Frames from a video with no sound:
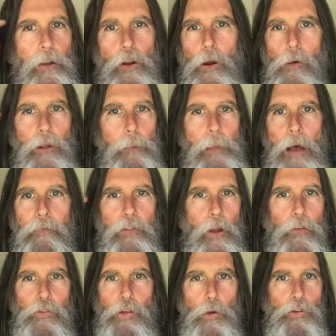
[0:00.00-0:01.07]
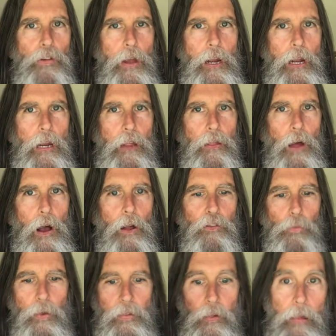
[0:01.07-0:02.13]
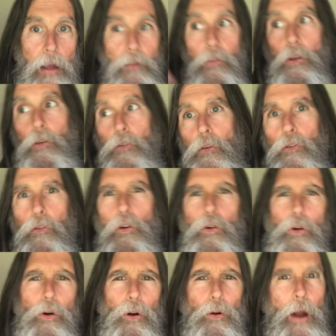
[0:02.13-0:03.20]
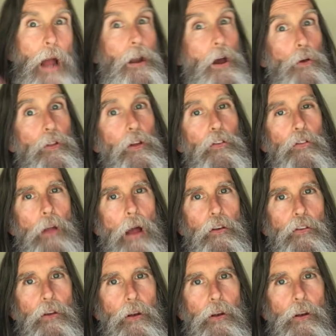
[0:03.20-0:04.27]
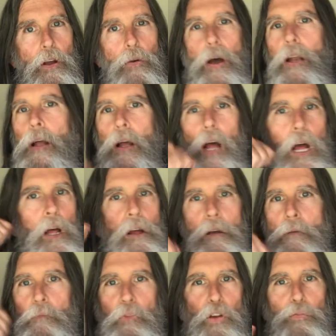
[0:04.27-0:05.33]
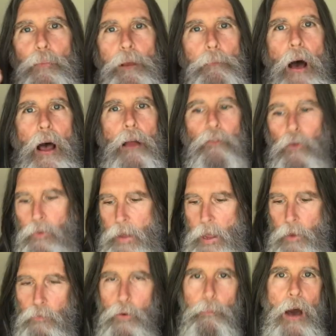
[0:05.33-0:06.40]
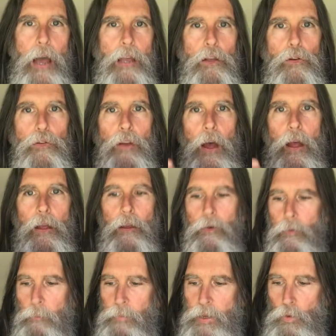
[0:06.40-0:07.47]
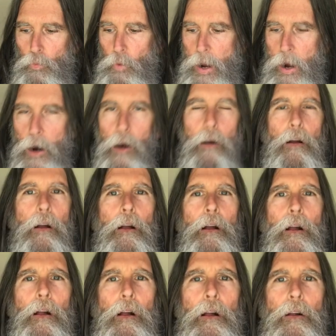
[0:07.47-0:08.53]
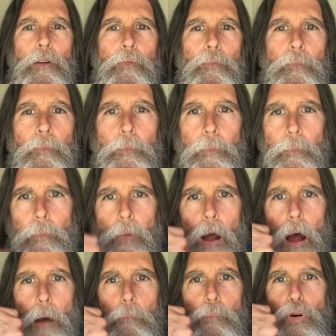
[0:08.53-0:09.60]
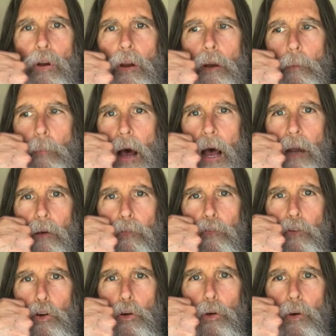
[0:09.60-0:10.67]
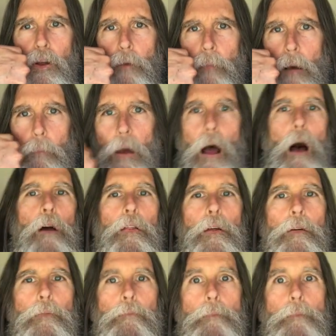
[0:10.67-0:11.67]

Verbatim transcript: And you don't even have to associate any thoughts with it like this is good or I know this, I shouldn't do it. Just be mindful. Every bite you take, be aware. I'm putting a bite of food in my mouth.